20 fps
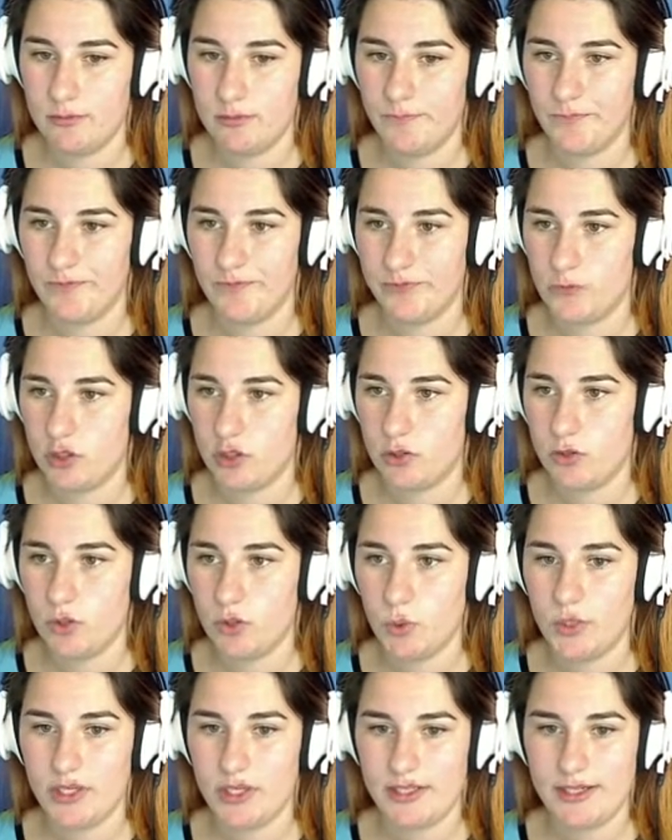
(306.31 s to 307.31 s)
Oh, we got the
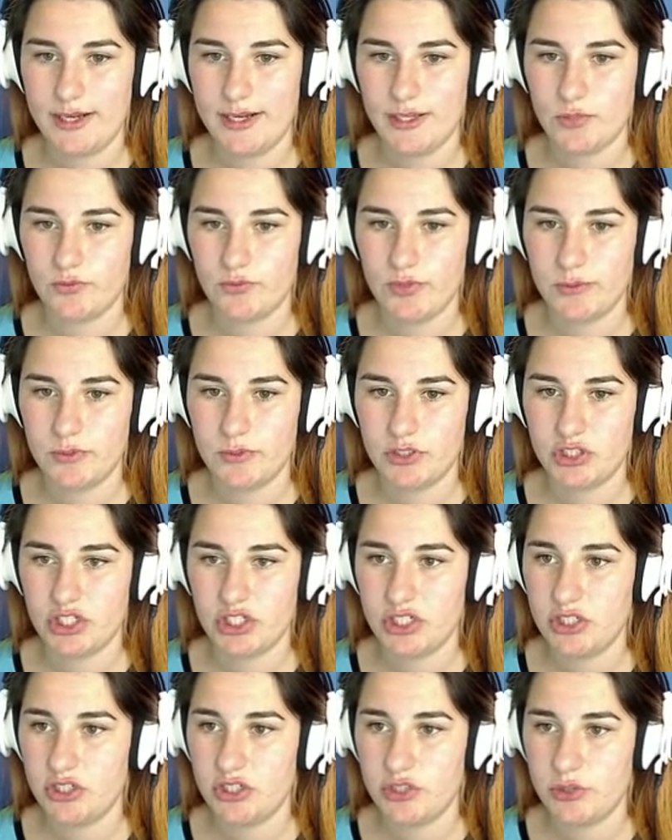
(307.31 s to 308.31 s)
nice ripped jean
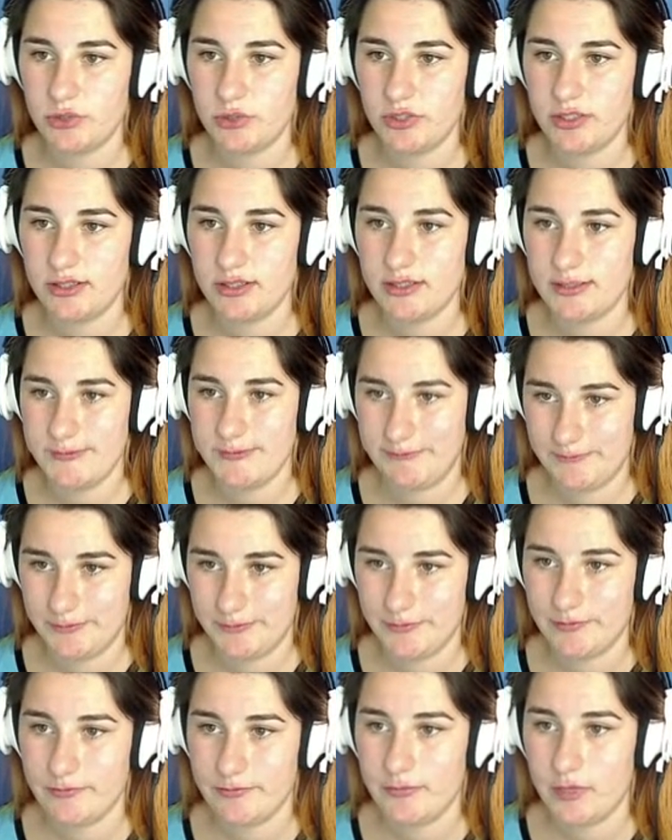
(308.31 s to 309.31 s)
shorts.
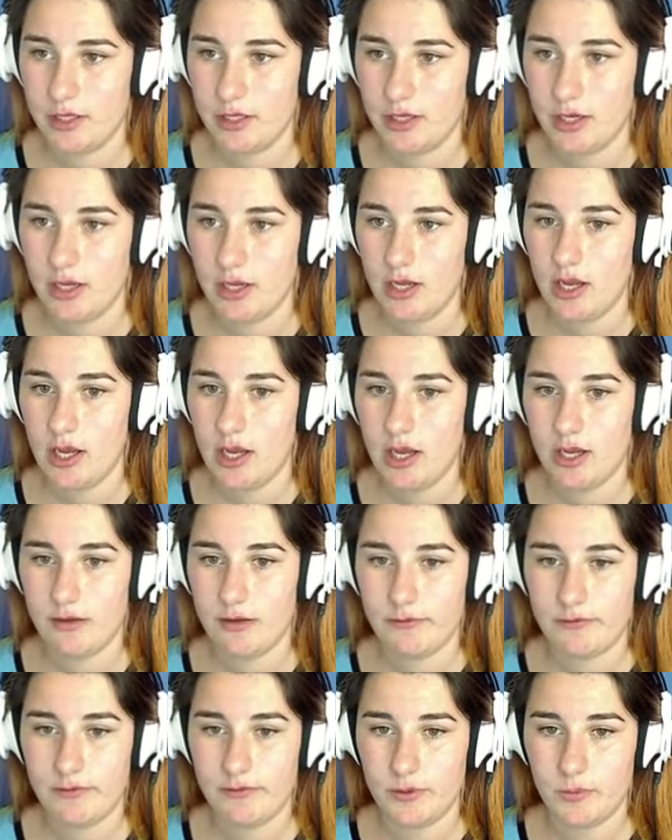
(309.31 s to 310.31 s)
Have fun
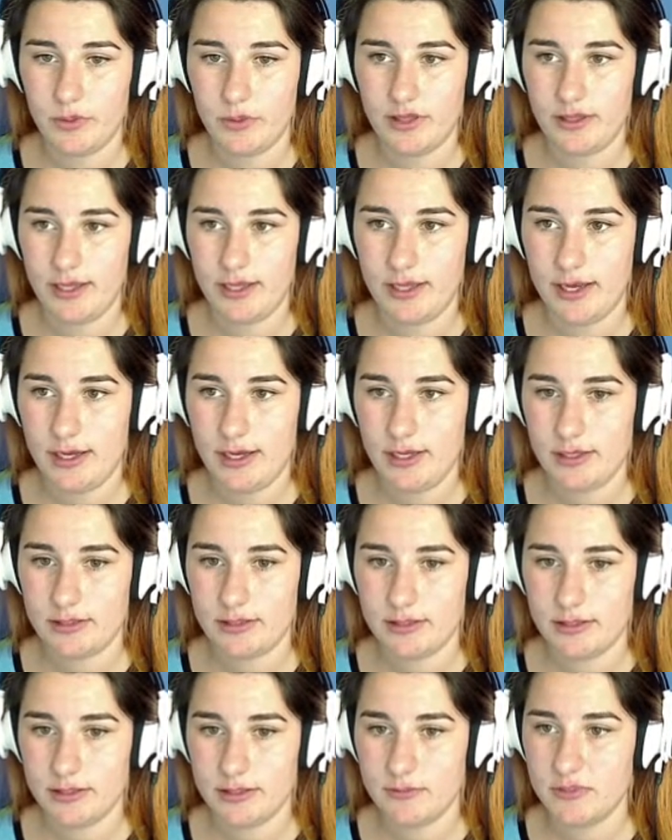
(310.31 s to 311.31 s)
with that. Some
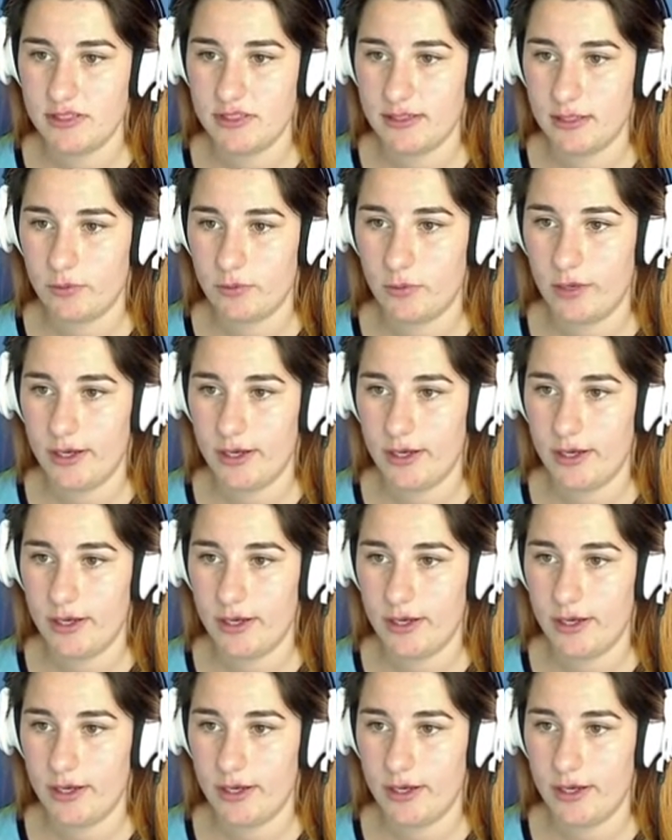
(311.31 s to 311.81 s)
sleepwear.